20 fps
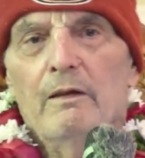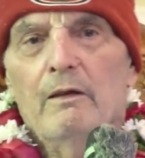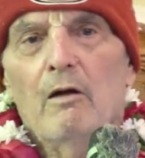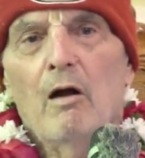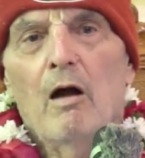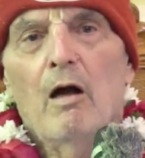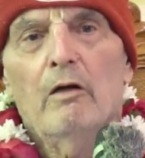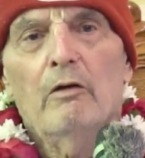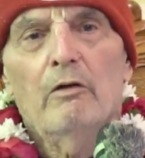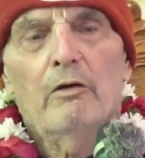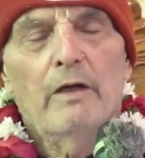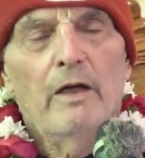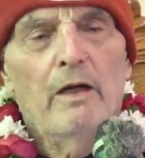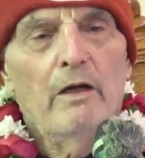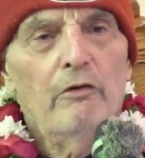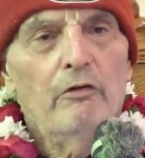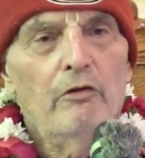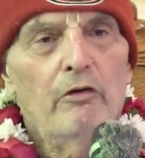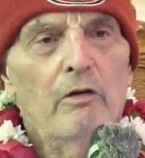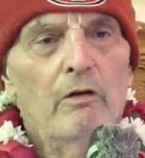
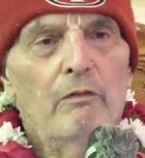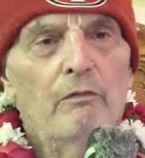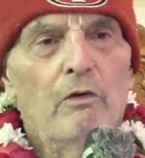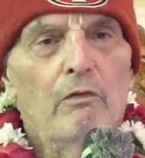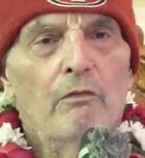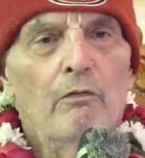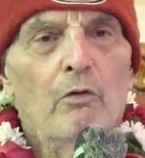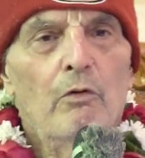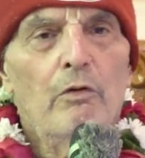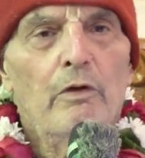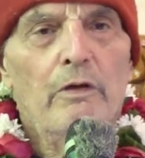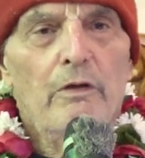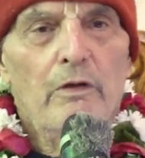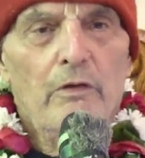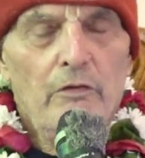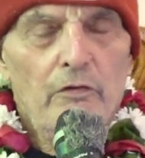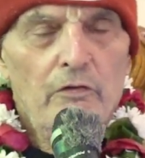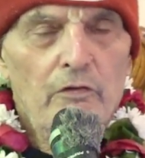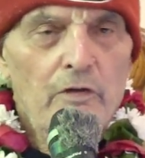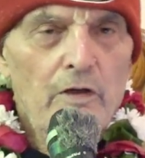congregation of
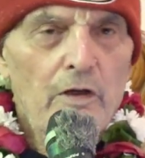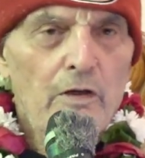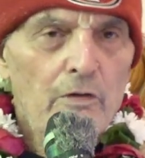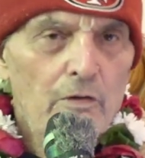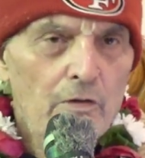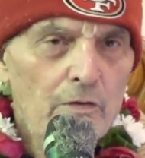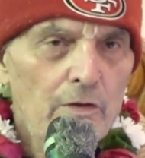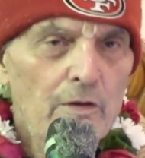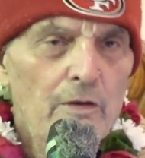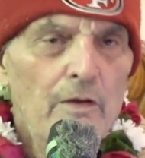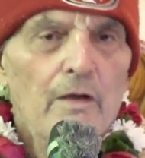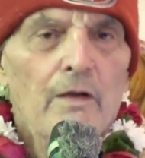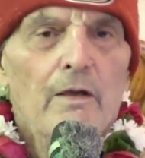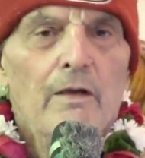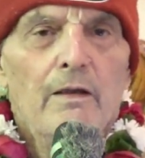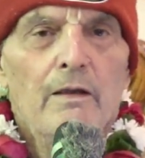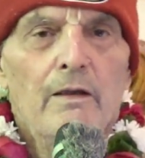devotees here